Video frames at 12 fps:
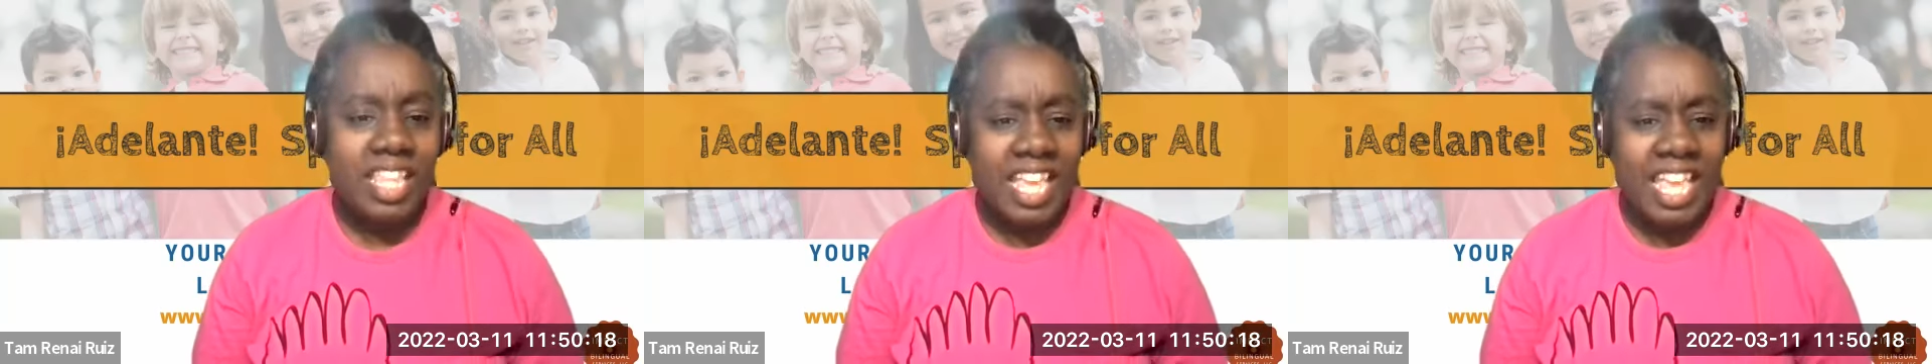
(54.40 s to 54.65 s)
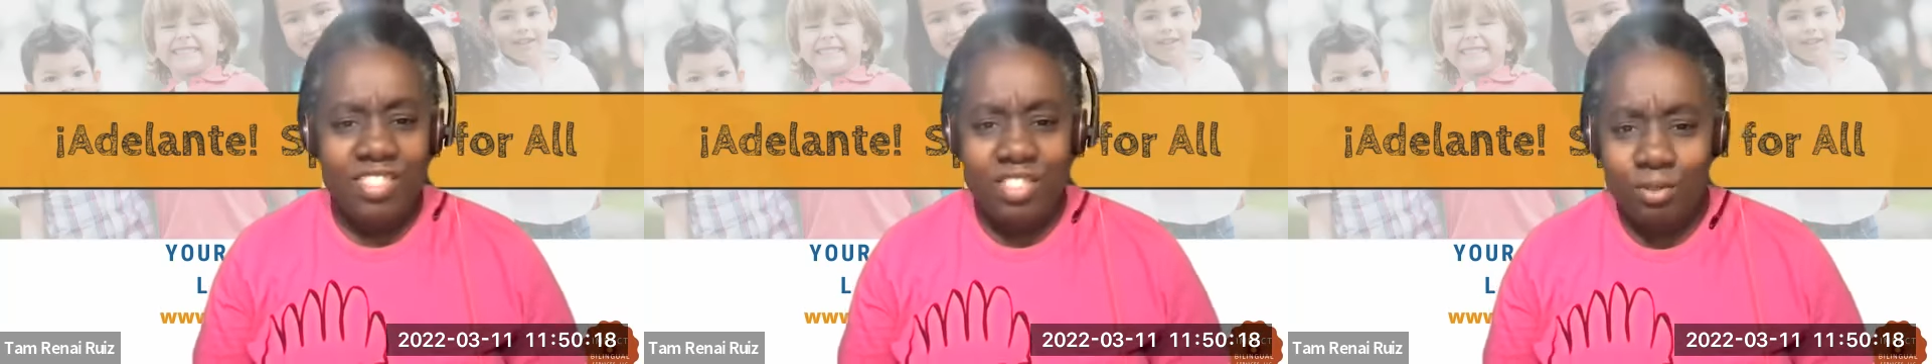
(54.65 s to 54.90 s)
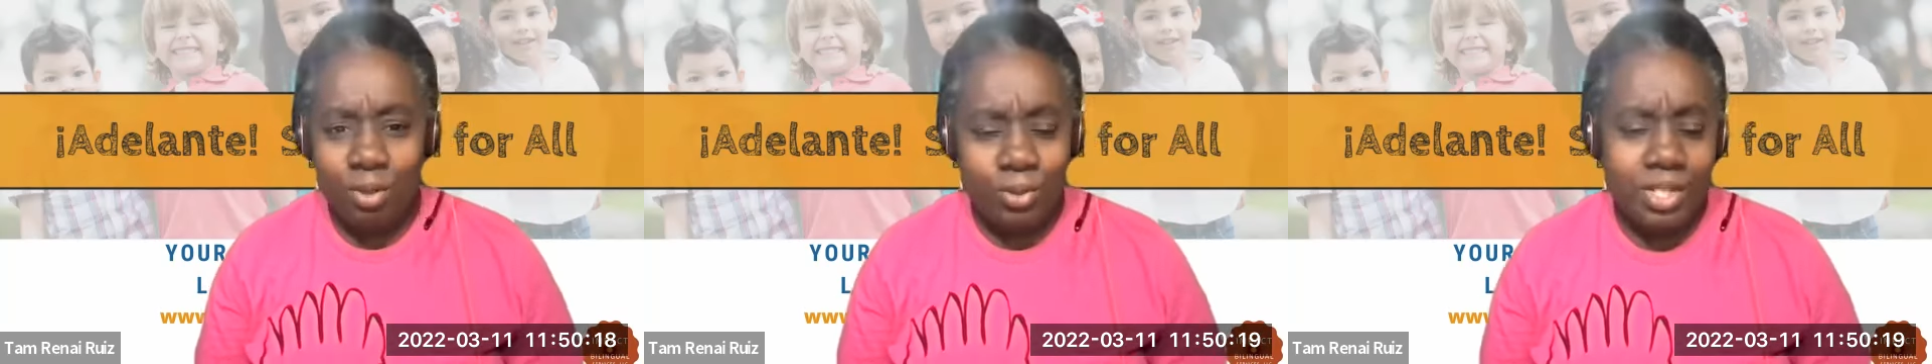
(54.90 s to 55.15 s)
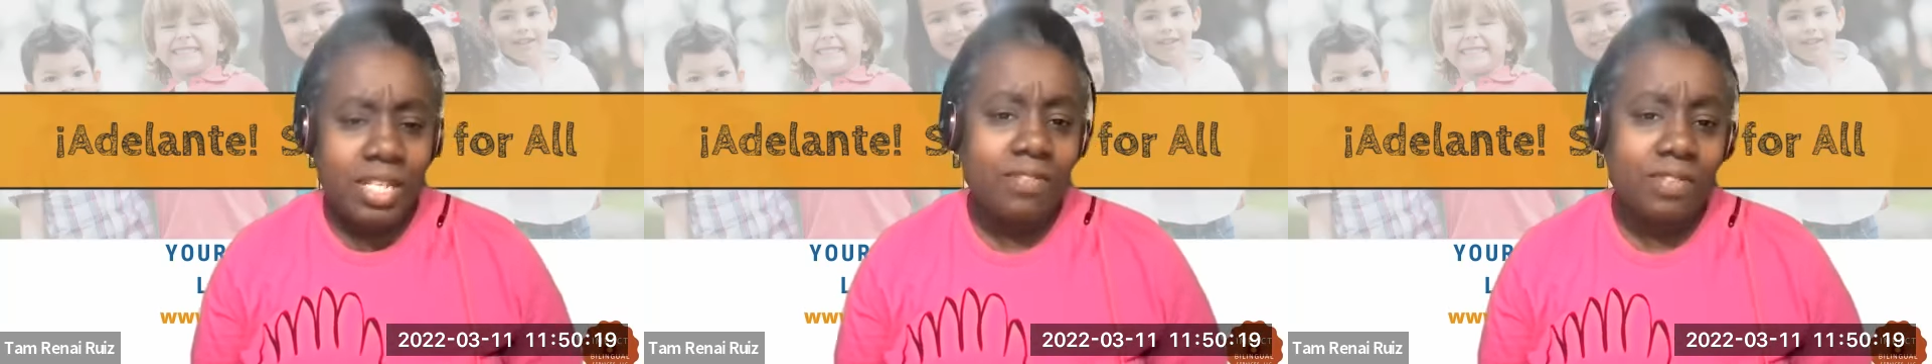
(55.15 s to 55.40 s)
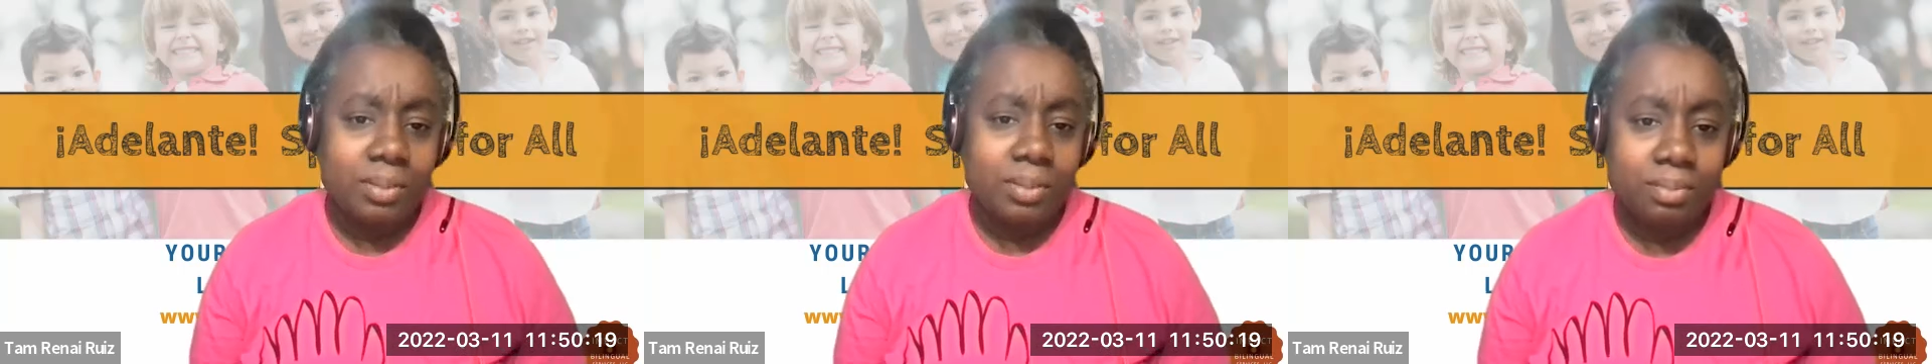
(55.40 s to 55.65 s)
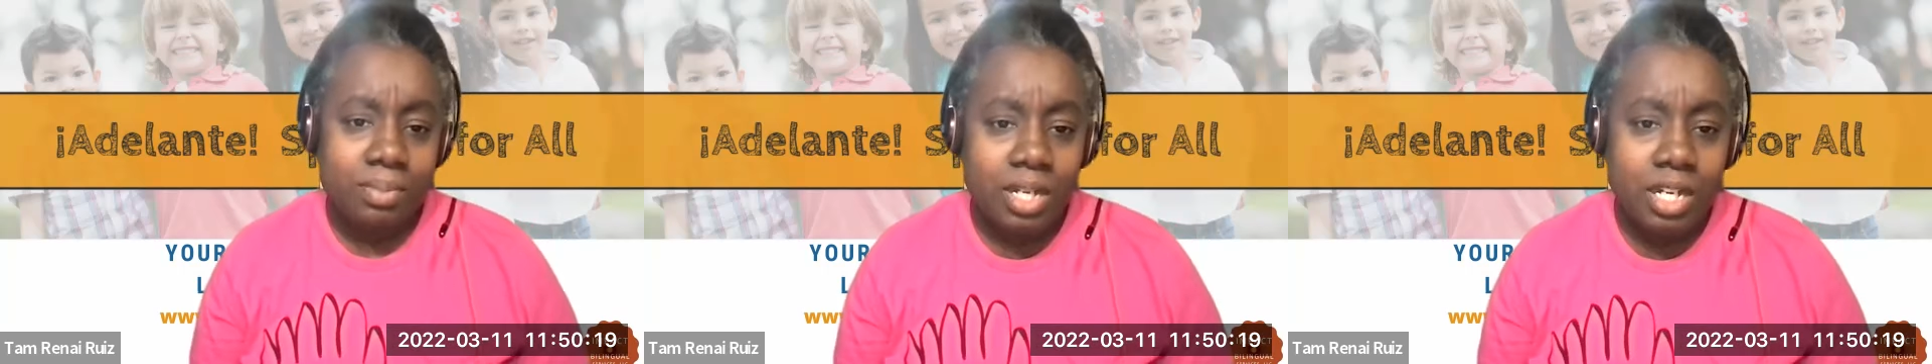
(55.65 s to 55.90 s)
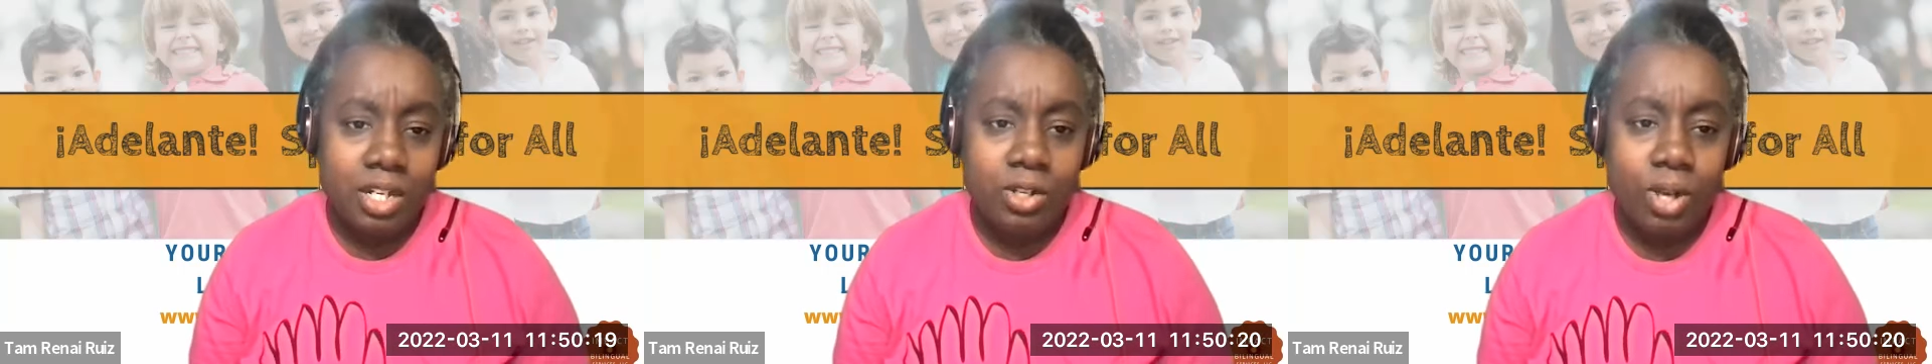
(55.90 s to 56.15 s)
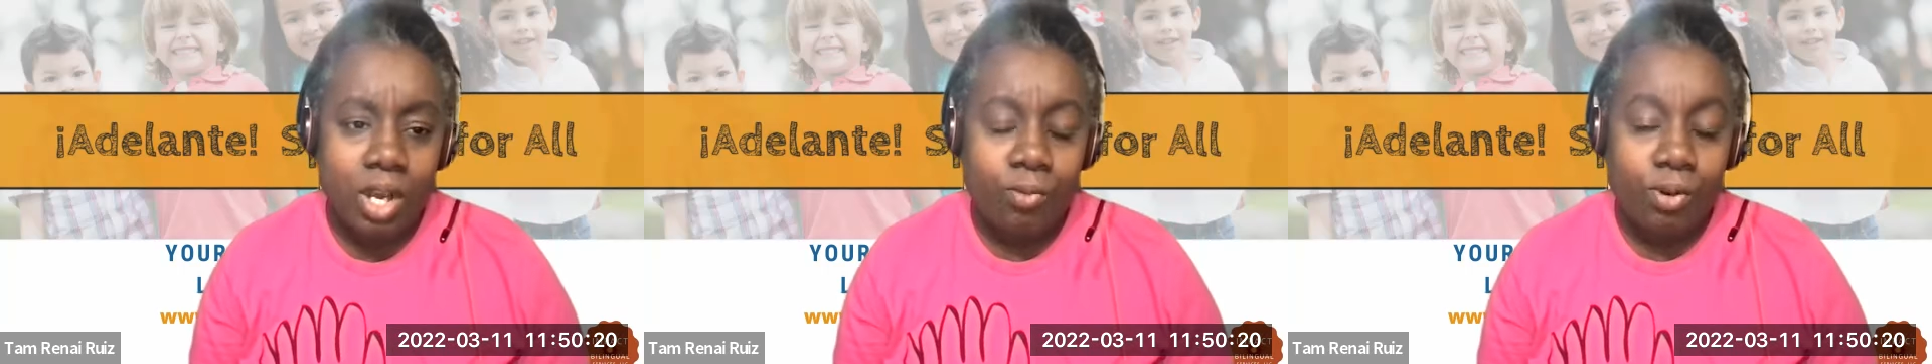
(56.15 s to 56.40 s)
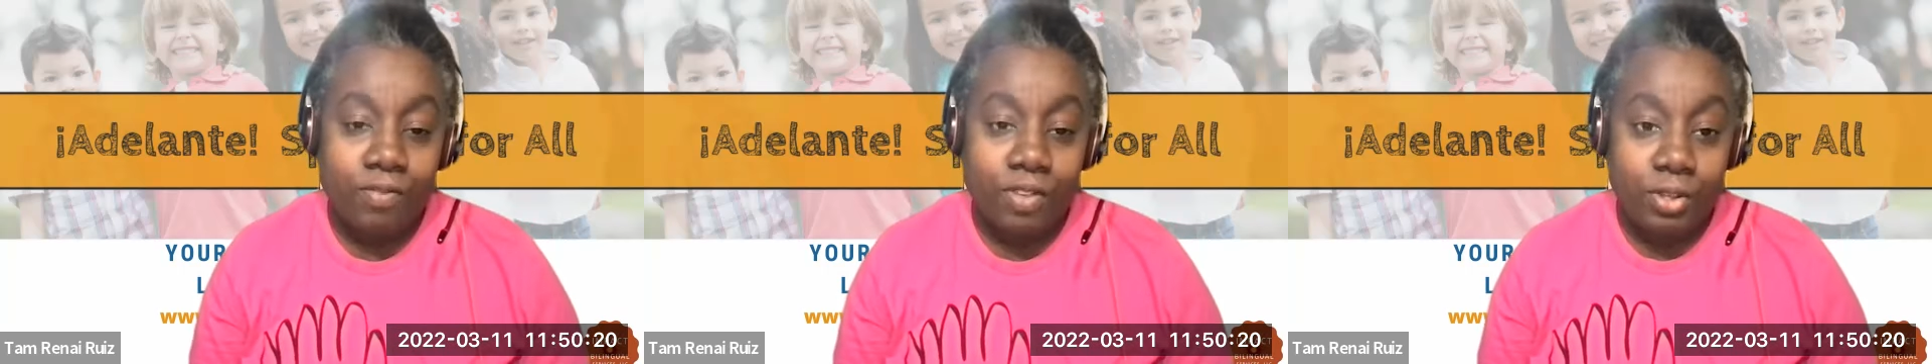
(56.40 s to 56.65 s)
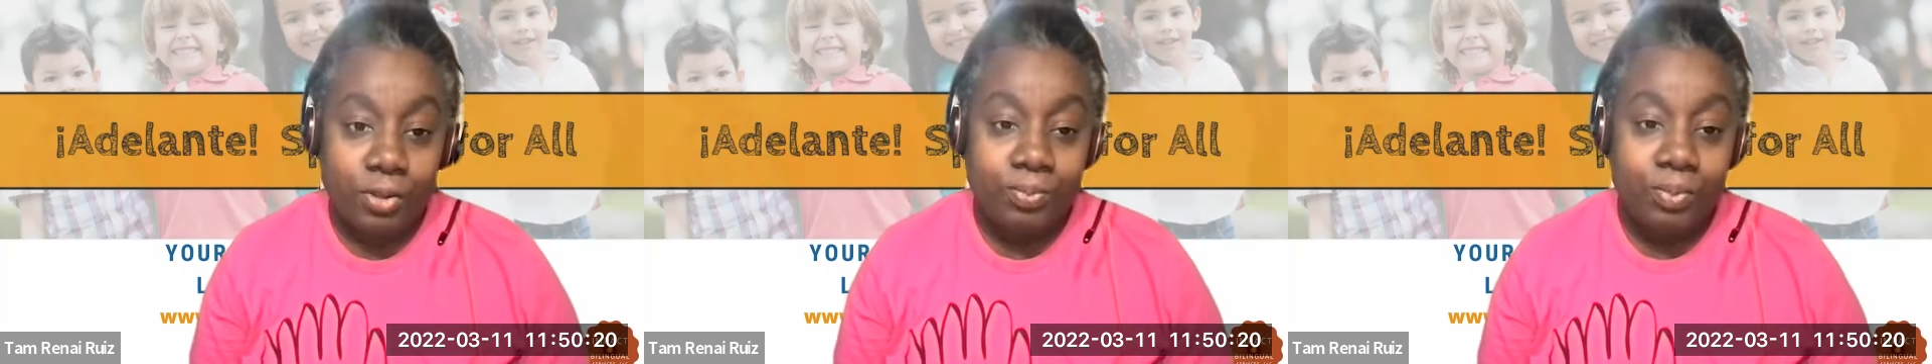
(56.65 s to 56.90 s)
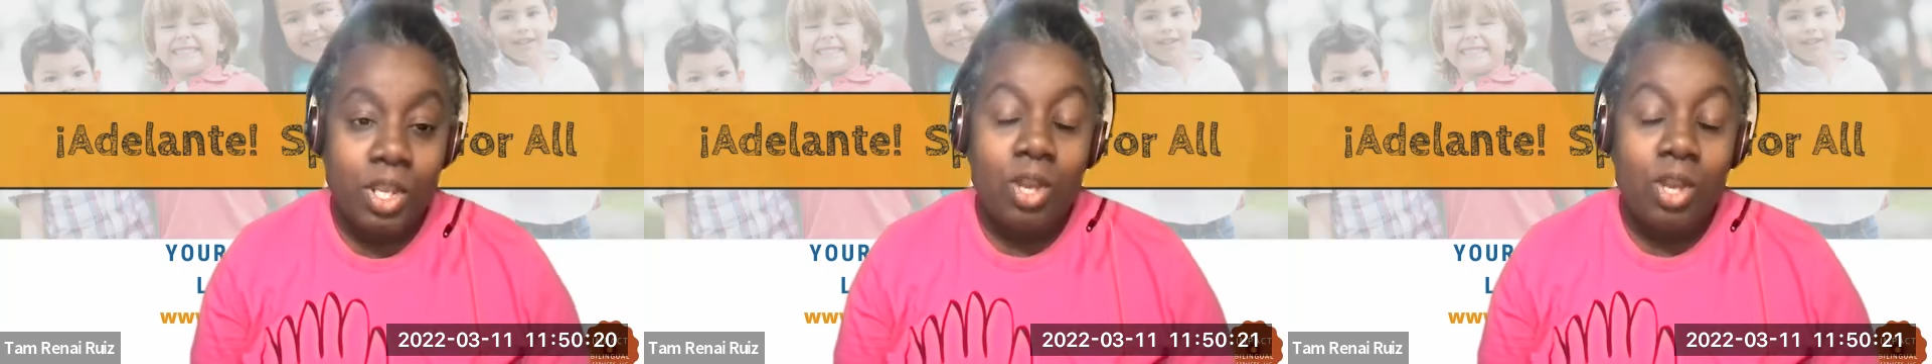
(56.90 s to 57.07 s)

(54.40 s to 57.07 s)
and then we would give them a review.